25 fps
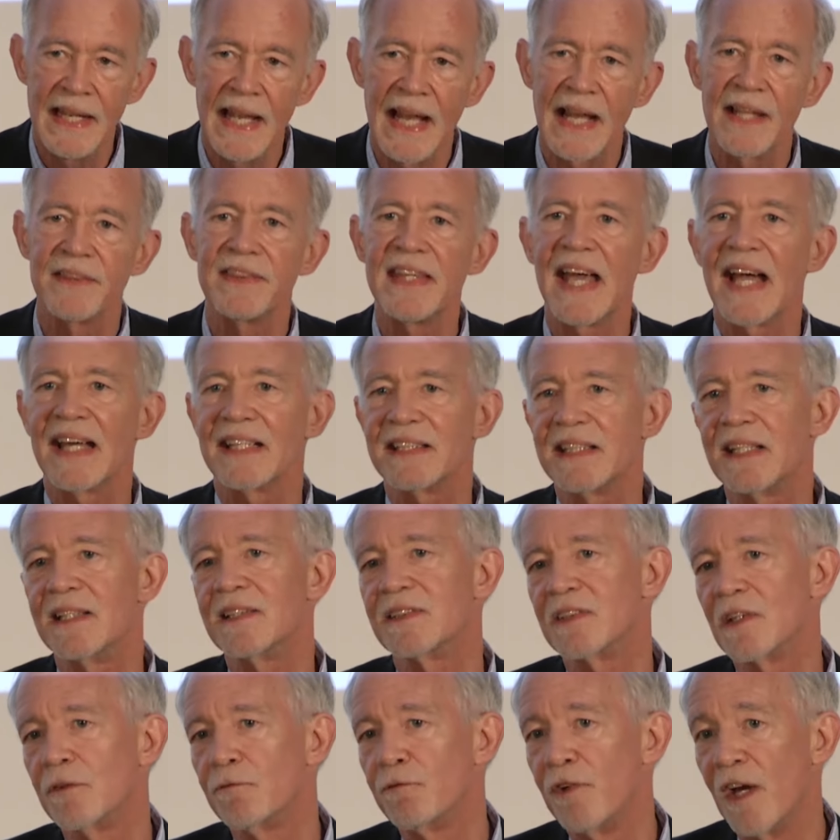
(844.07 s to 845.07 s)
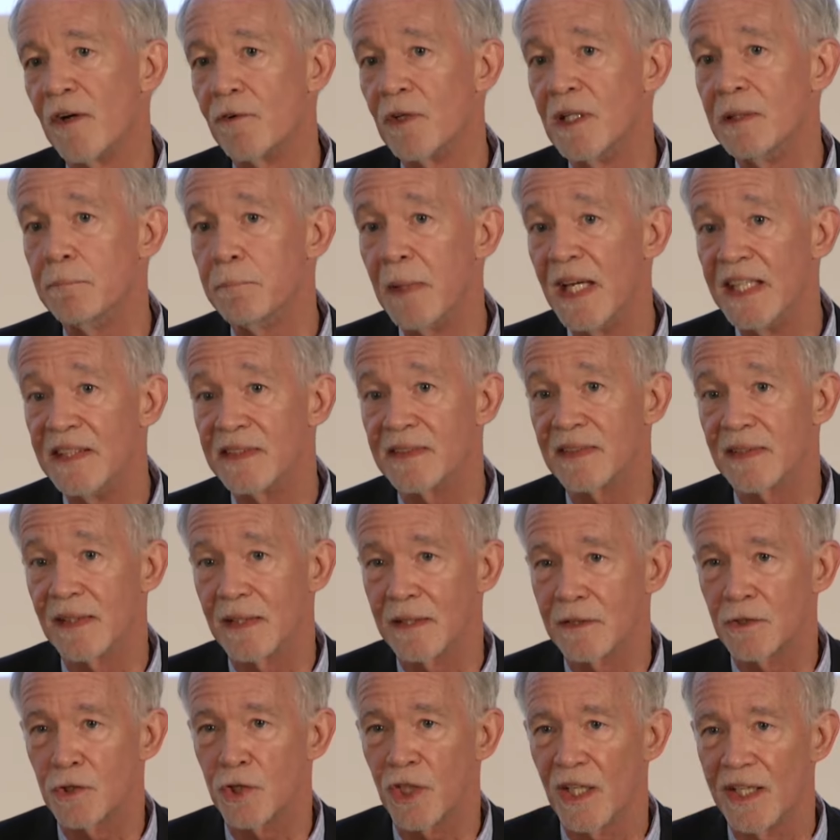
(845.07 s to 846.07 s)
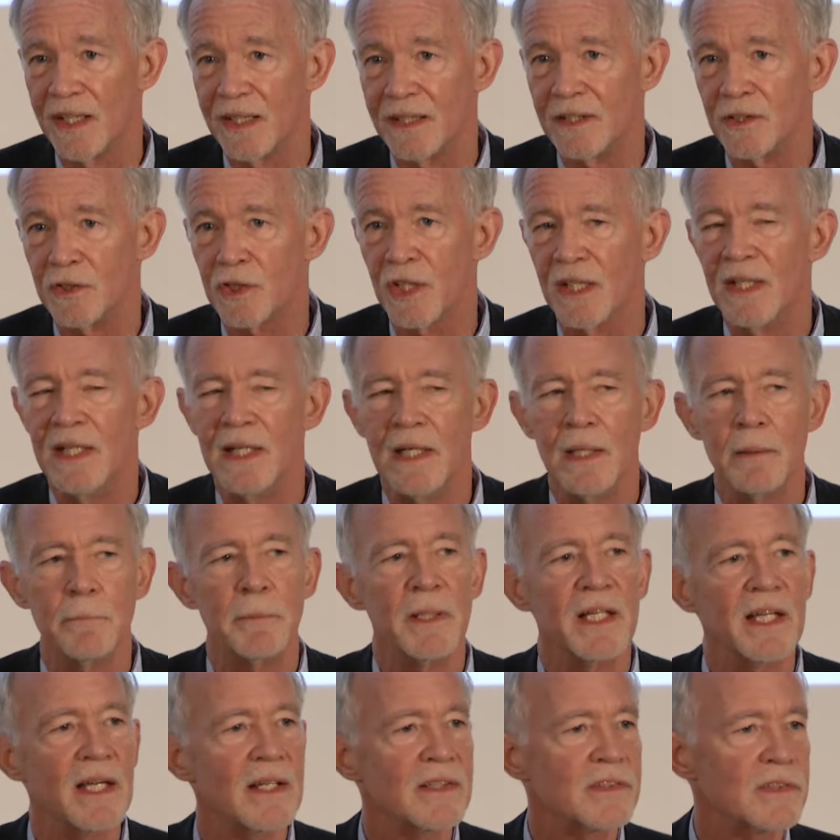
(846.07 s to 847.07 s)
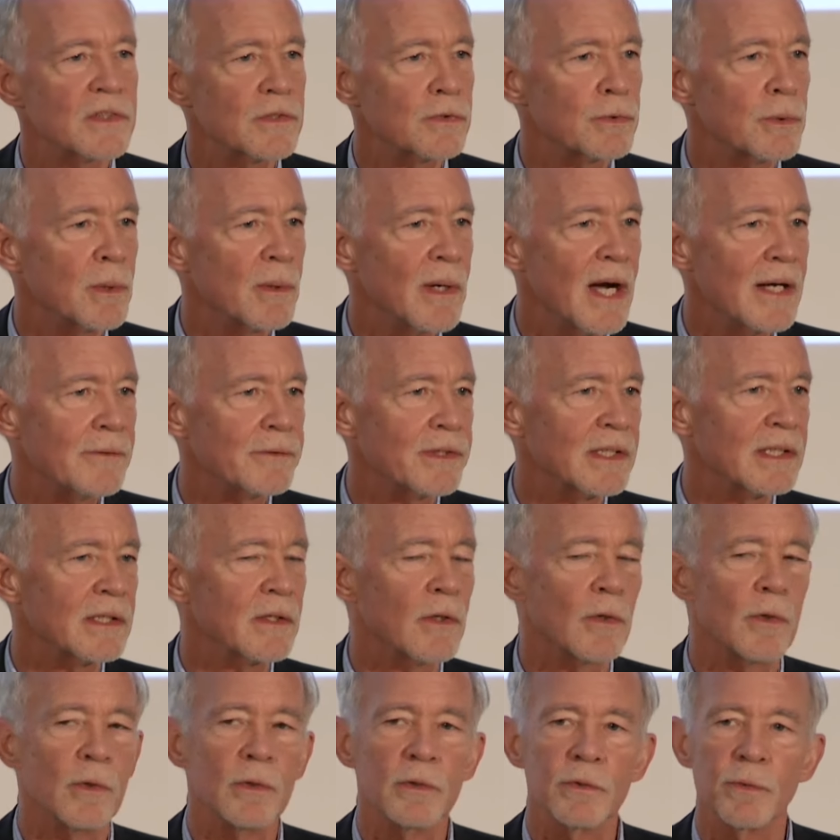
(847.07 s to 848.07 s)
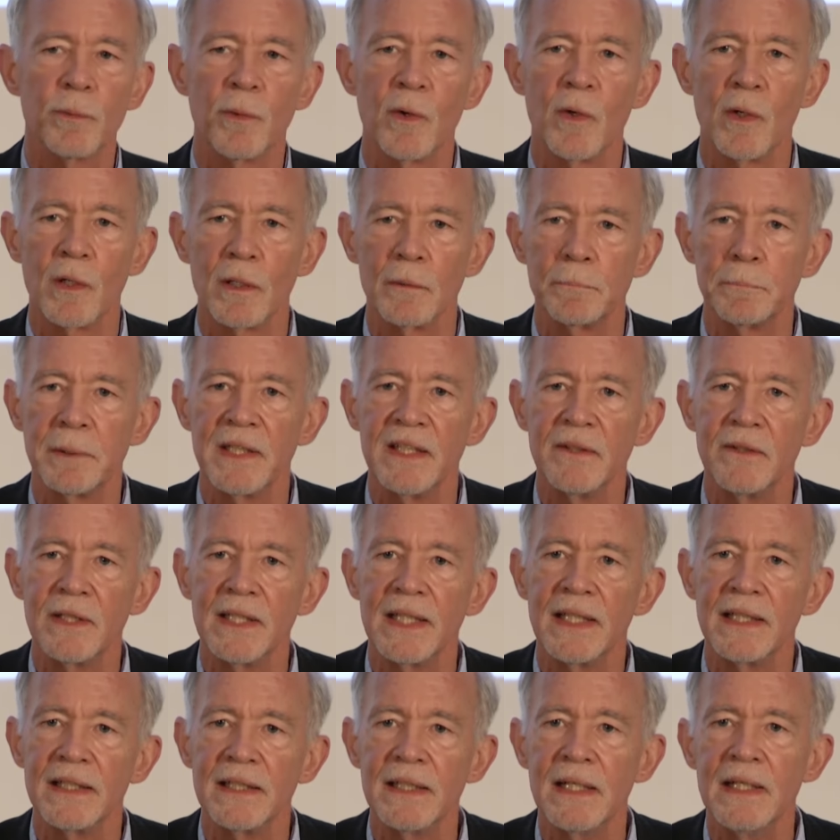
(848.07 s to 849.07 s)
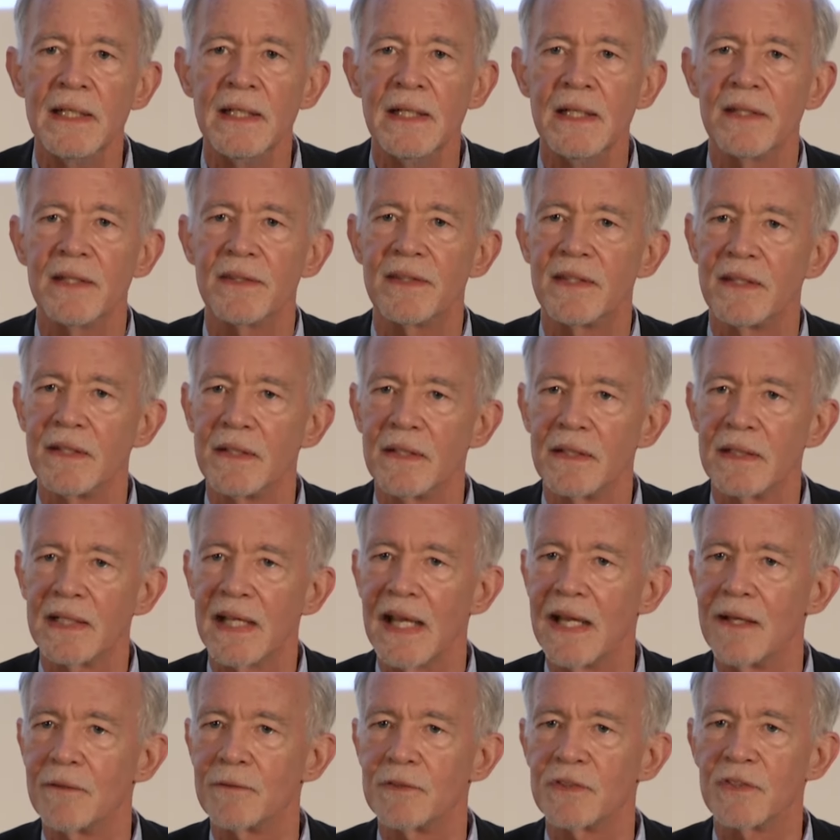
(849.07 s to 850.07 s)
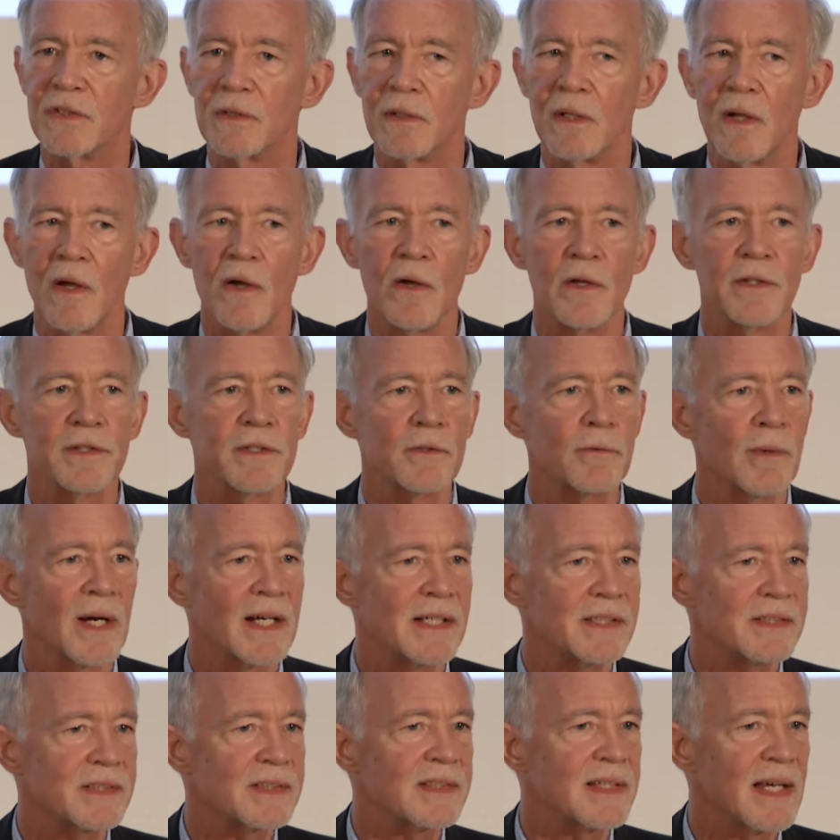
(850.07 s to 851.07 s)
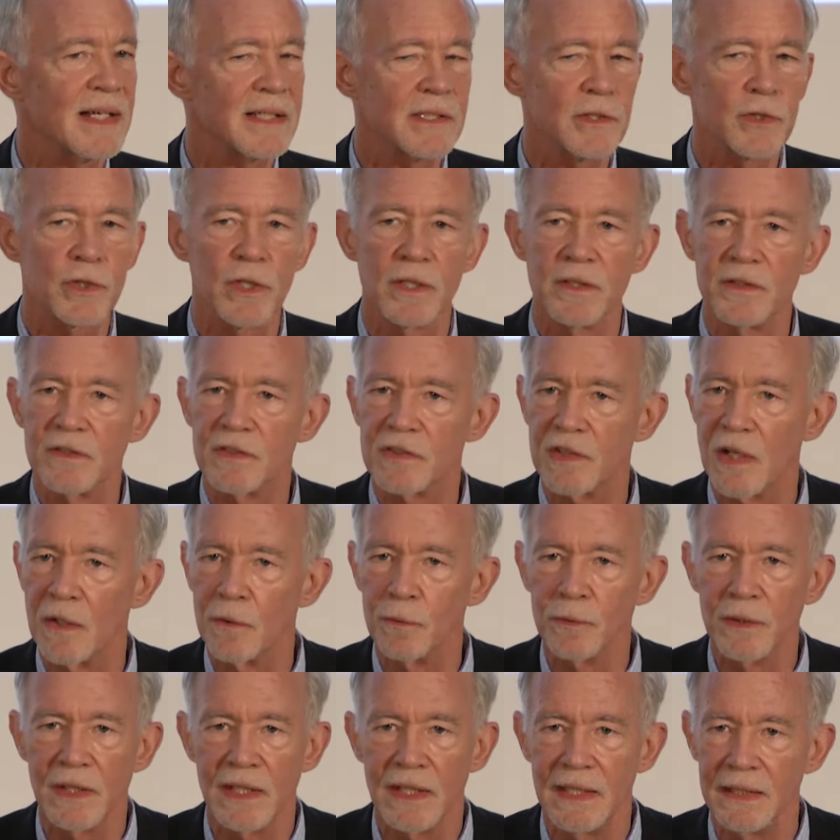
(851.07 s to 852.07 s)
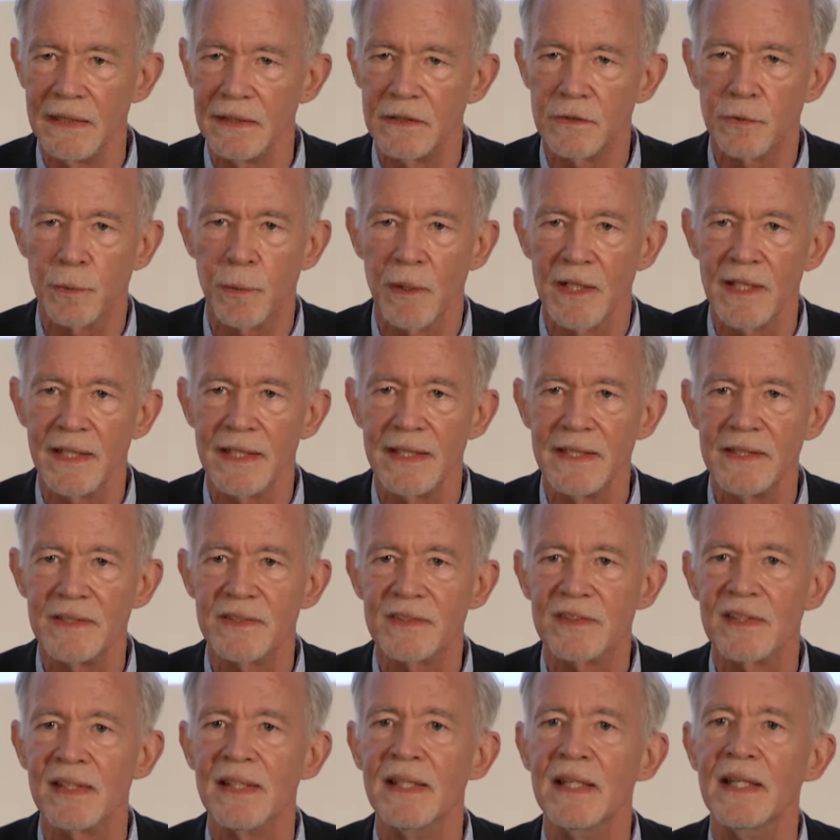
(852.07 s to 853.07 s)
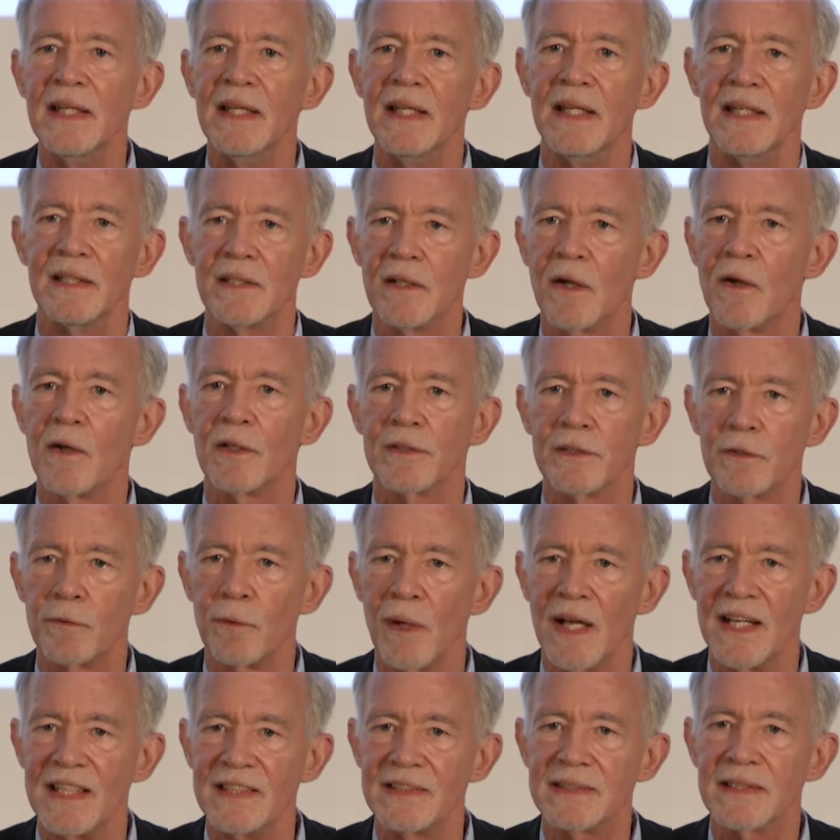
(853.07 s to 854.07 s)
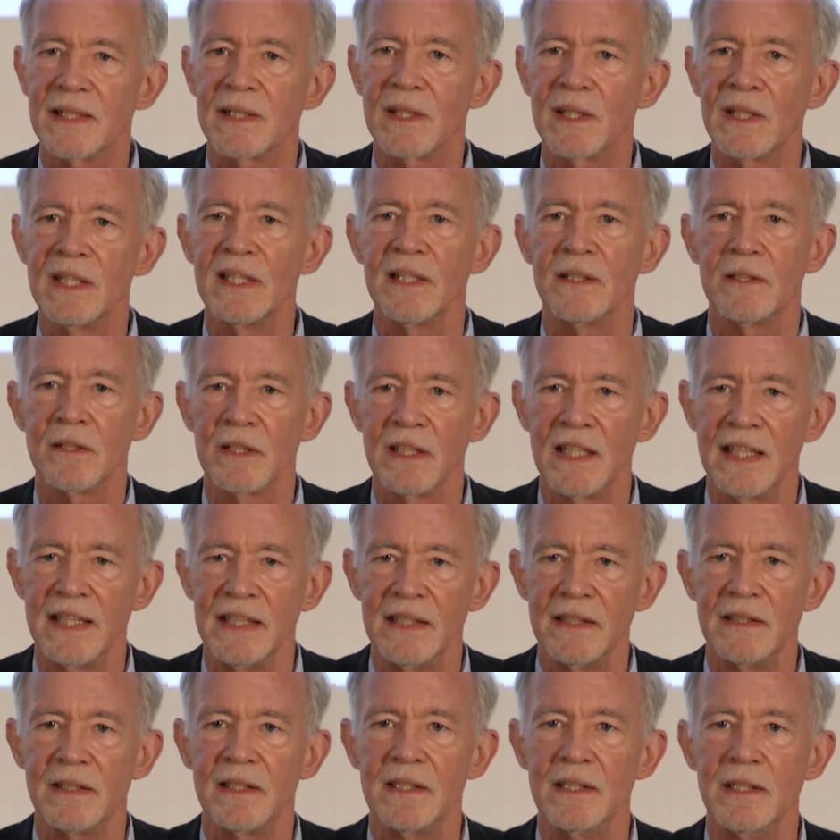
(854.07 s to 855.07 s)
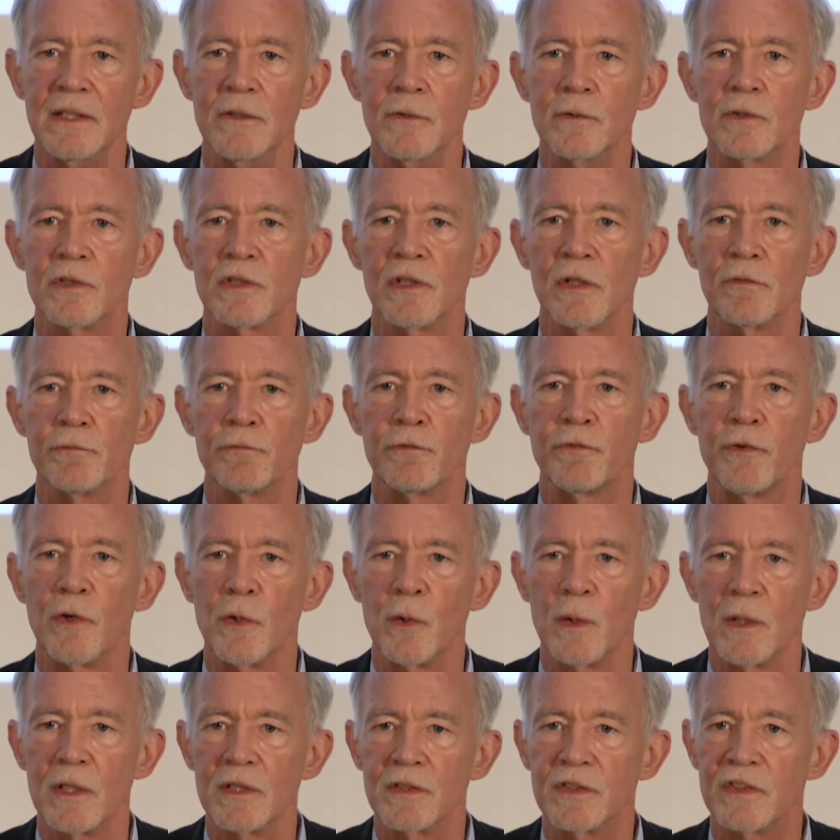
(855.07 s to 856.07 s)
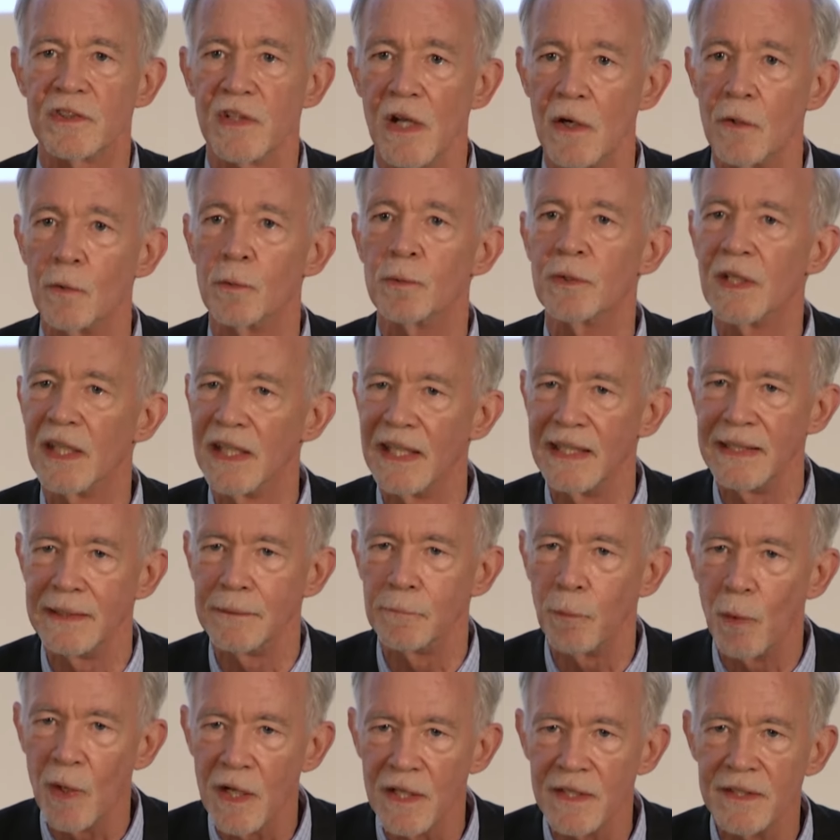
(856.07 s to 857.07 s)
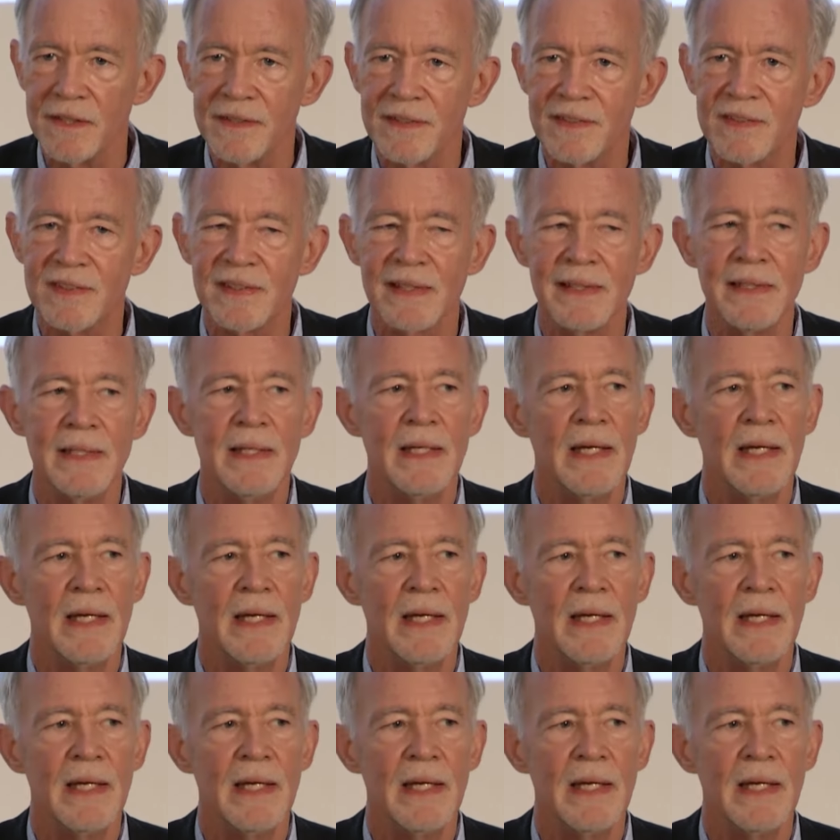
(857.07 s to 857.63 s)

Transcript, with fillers: And that is a very basic change, because throughout the Cold War period, the Council authorized sanctions only twice. It authorized clearly the use of force only once.